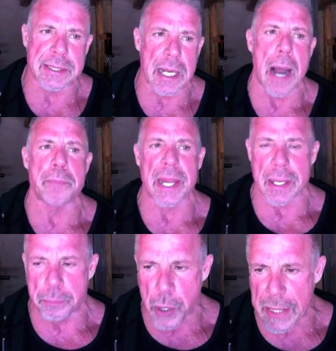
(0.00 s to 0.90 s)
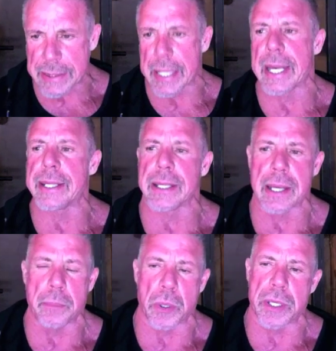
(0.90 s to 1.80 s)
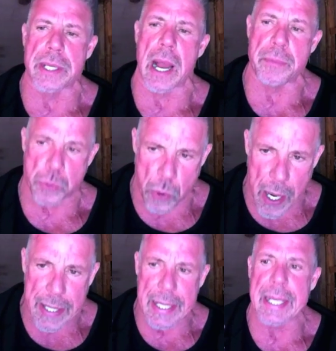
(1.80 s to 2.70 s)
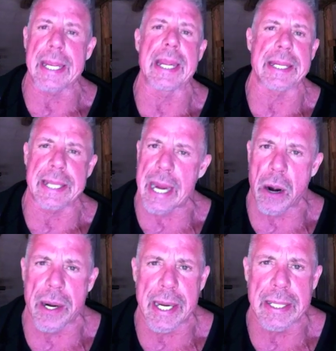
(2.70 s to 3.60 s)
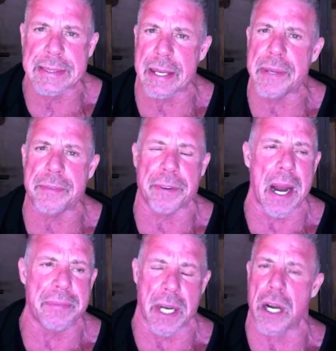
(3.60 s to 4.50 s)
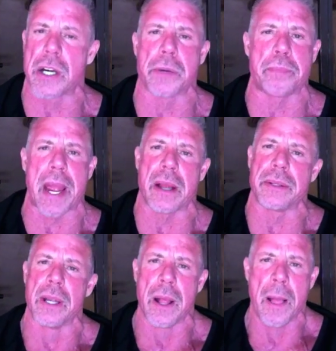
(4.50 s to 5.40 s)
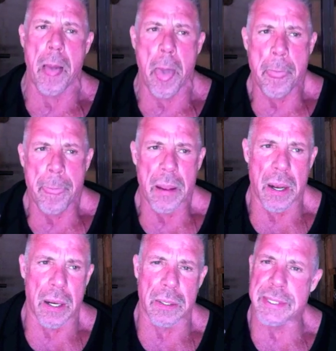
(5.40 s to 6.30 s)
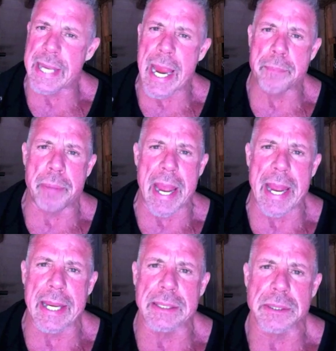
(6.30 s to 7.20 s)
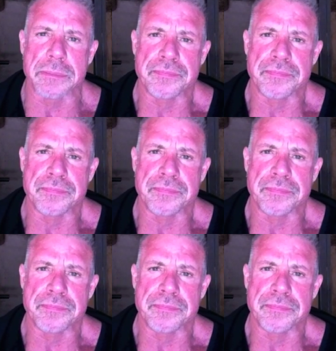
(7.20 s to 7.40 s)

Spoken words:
stopping and pressing it a number of times, running again, carrying it, 75 to 100-pound sandbags,